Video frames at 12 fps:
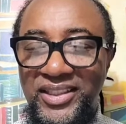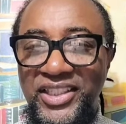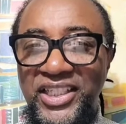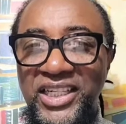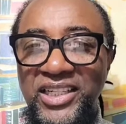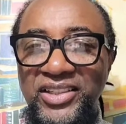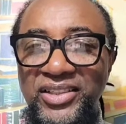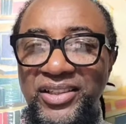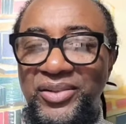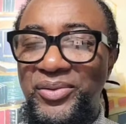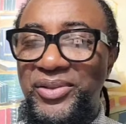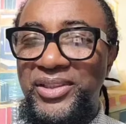She
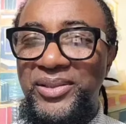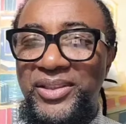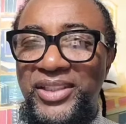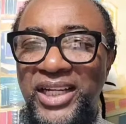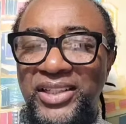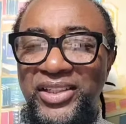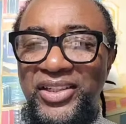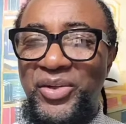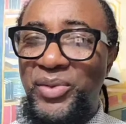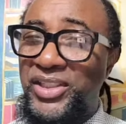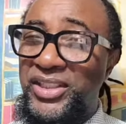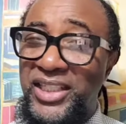intended
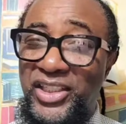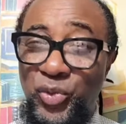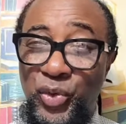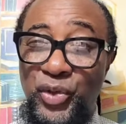a resignation,